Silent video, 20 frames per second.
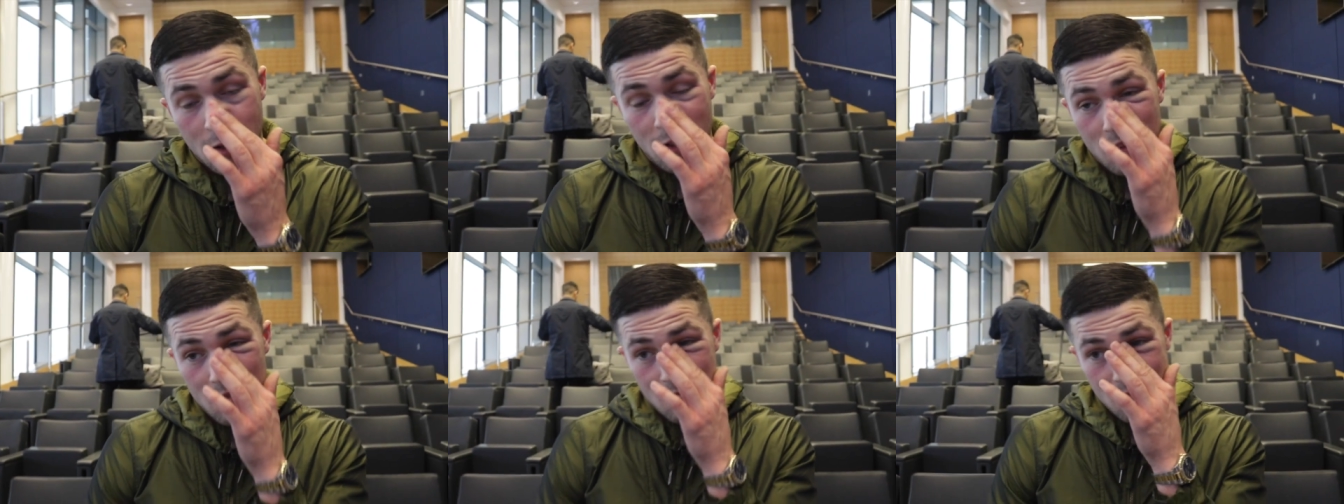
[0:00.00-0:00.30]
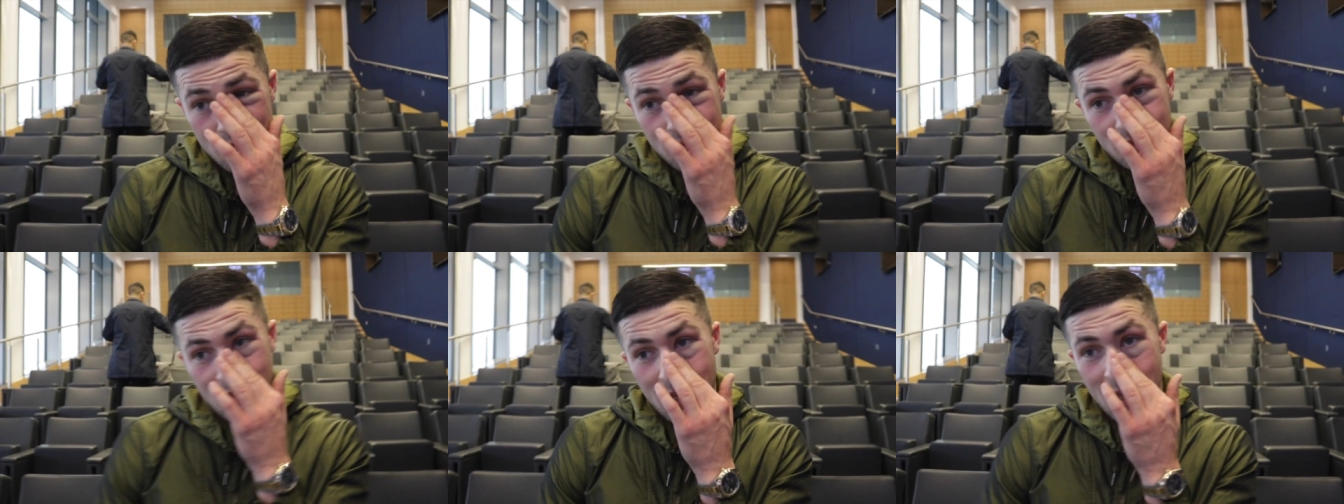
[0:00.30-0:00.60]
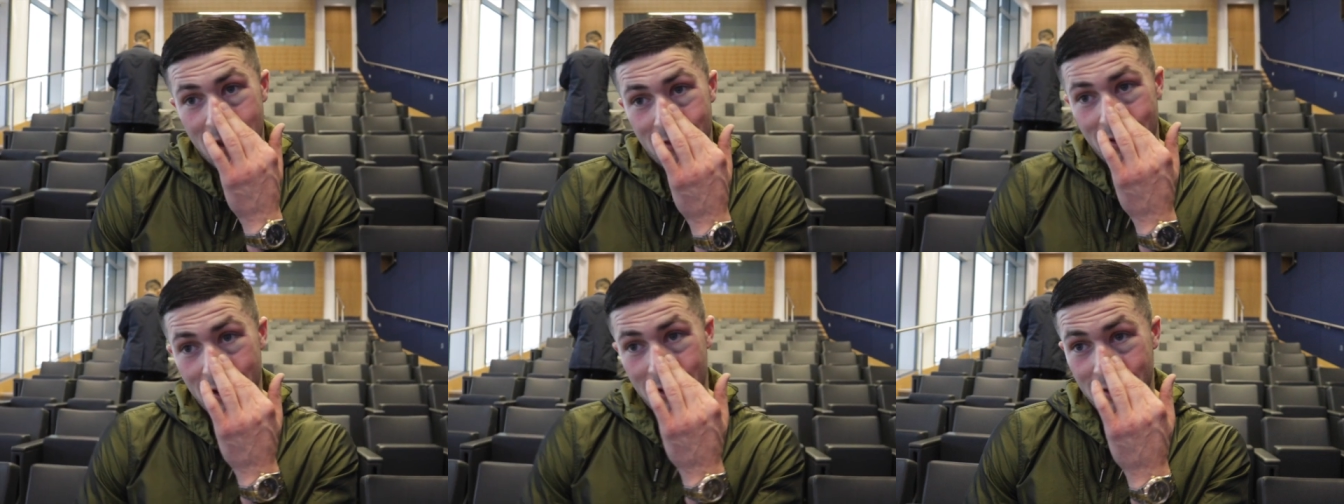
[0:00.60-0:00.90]
Um,
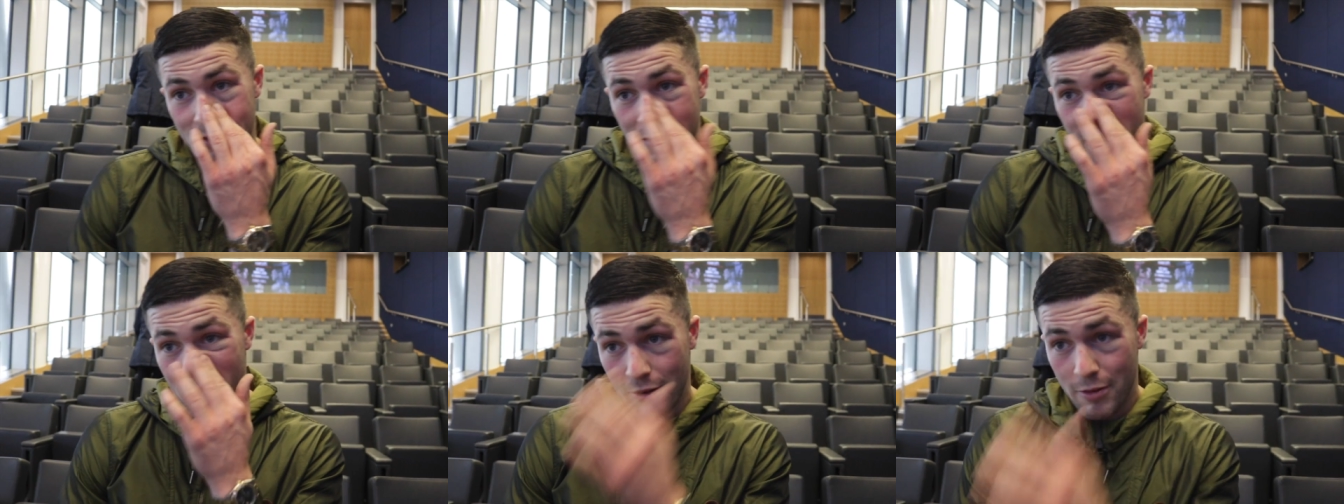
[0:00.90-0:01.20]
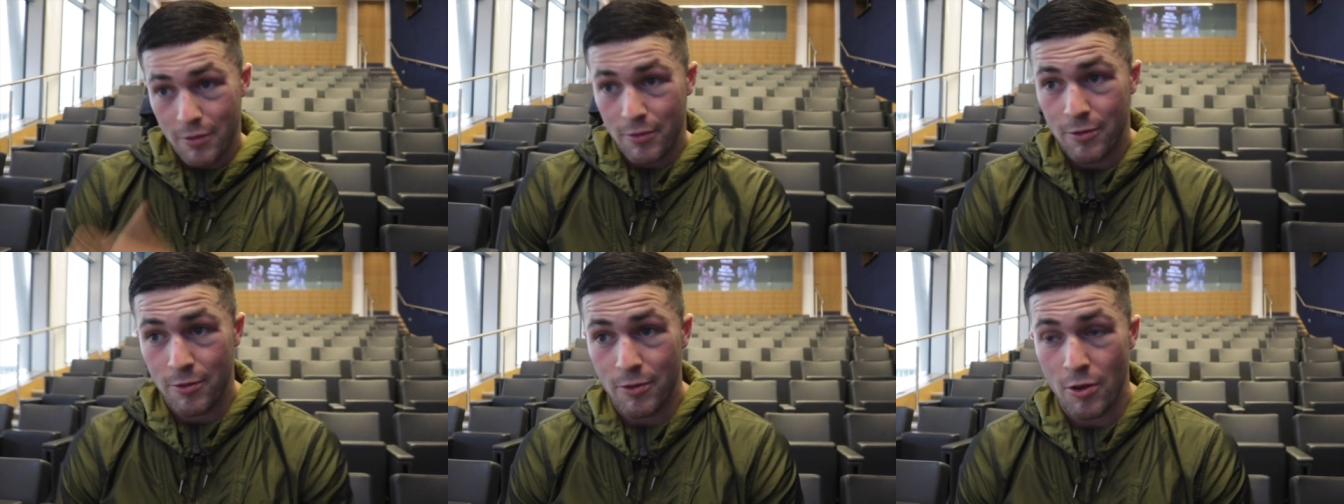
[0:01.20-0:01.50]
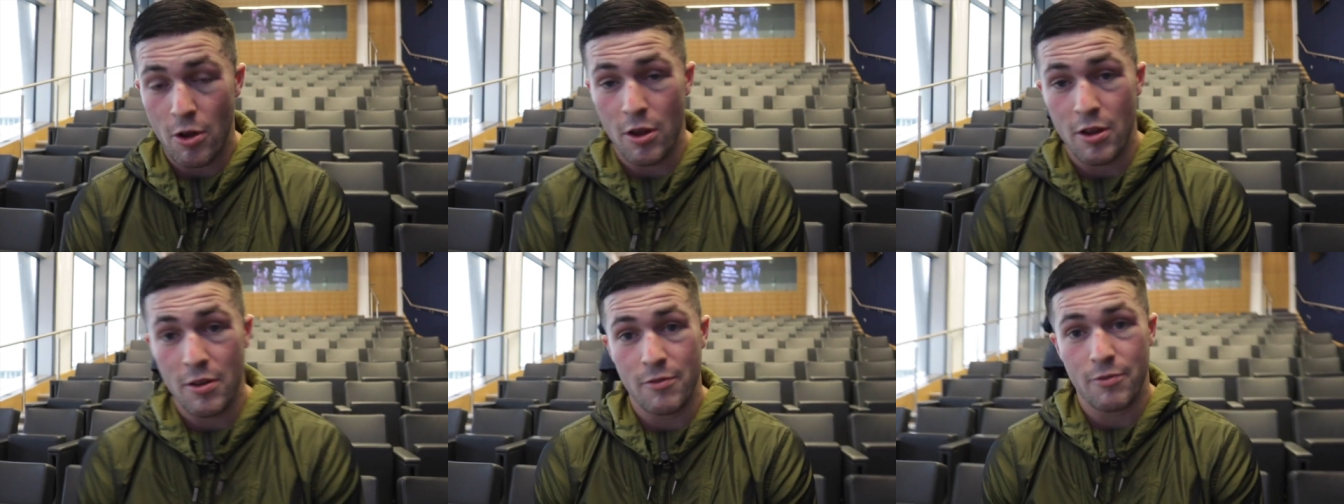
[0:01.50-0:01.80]
yeah, I've had, I've had
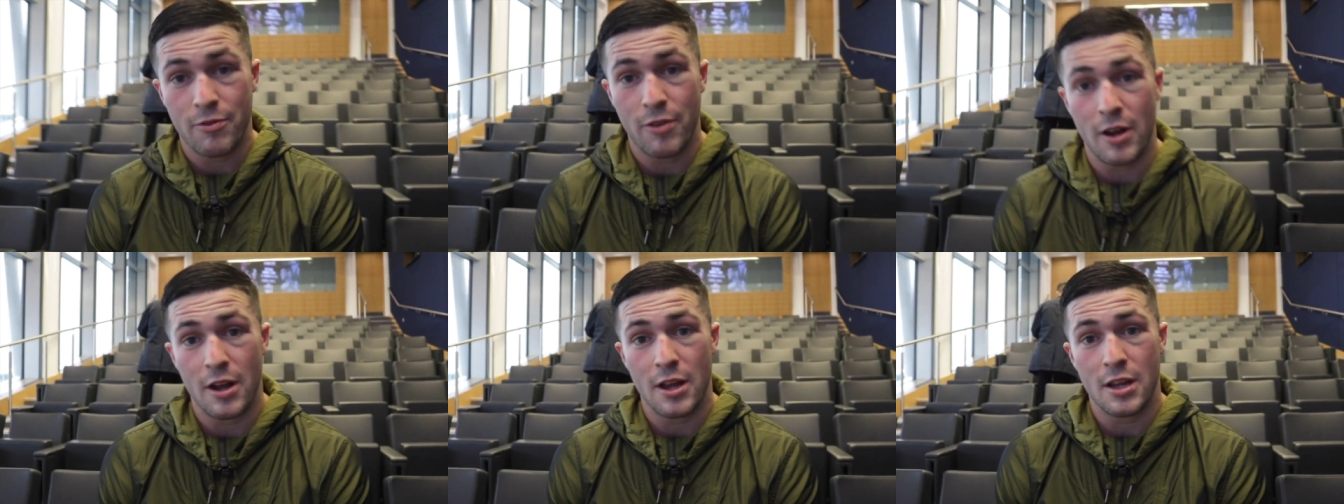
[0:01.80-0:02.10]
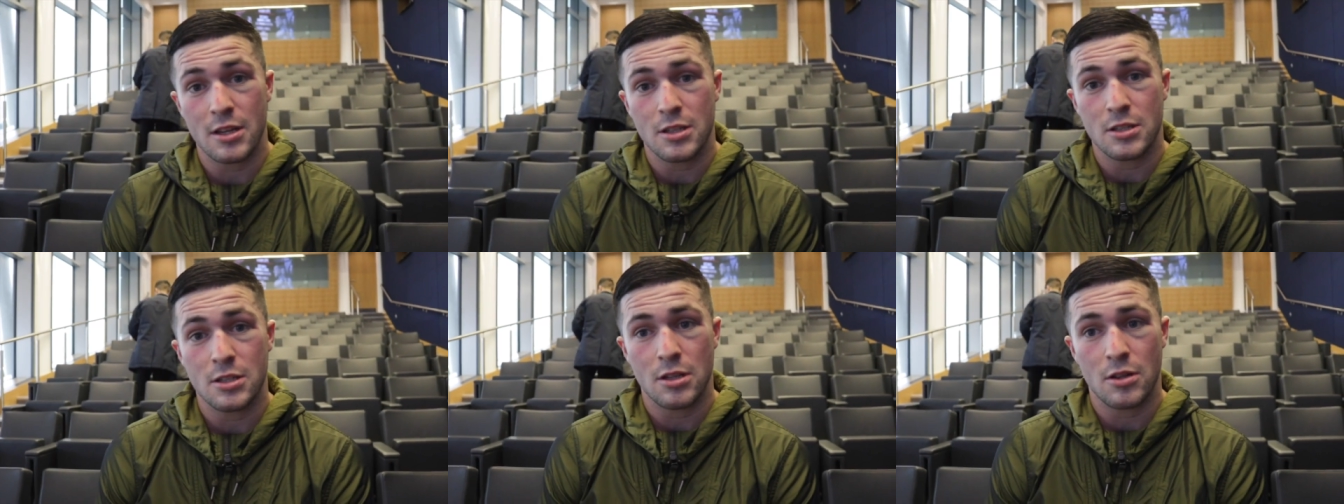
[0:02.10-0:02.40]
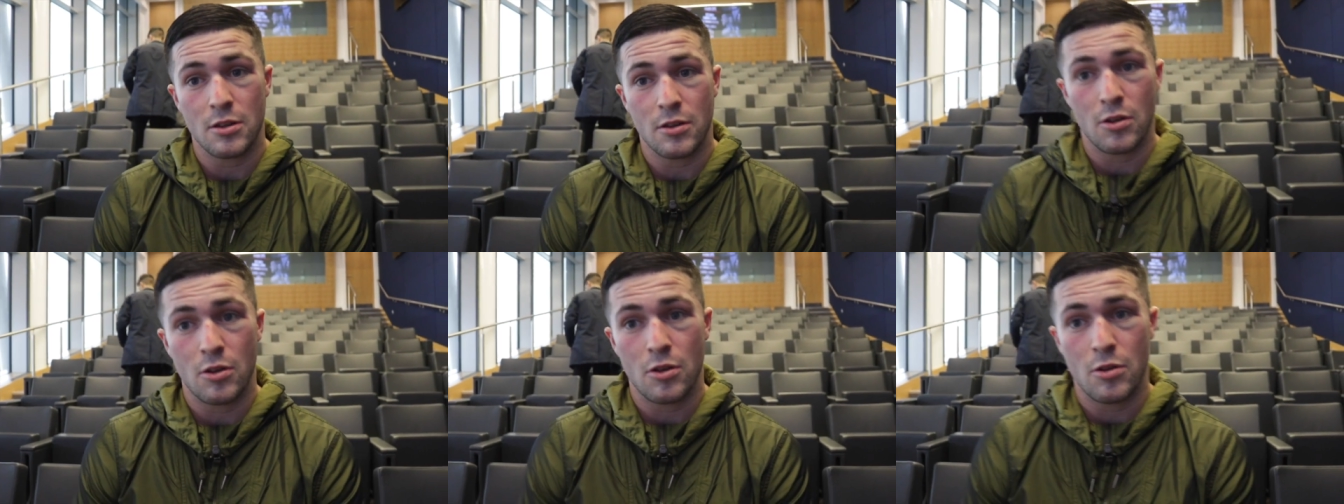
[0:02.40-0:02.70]
13 fights.
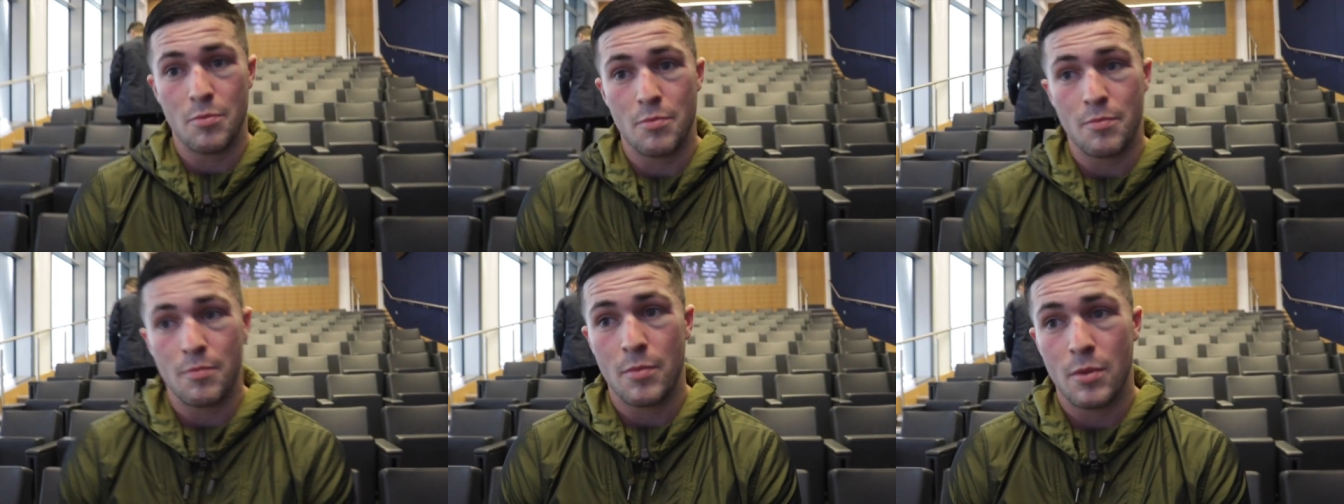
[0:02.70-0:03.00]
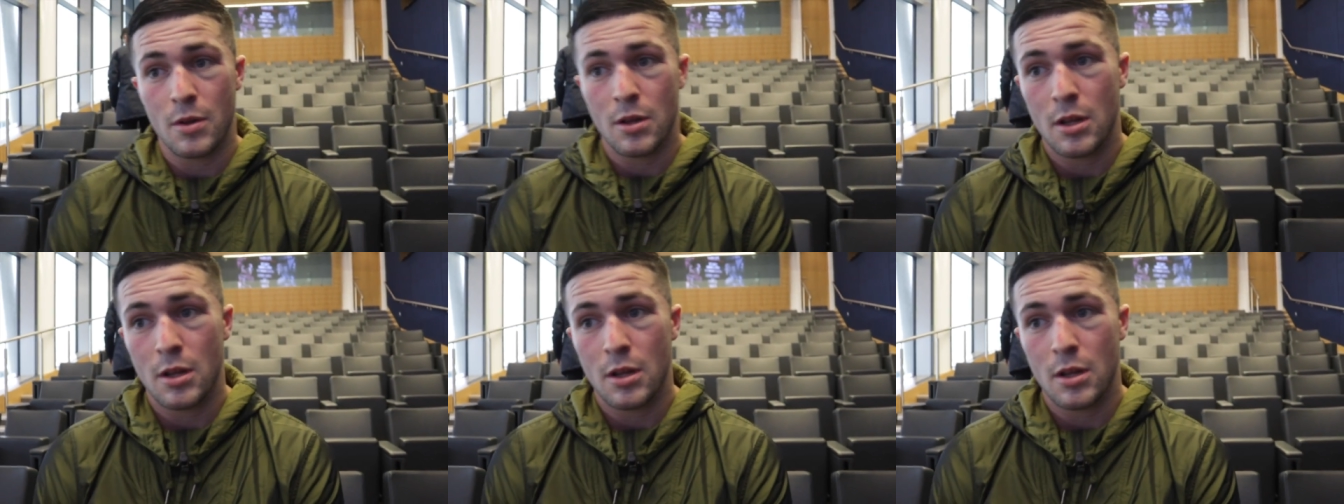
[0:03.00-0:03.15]
Um,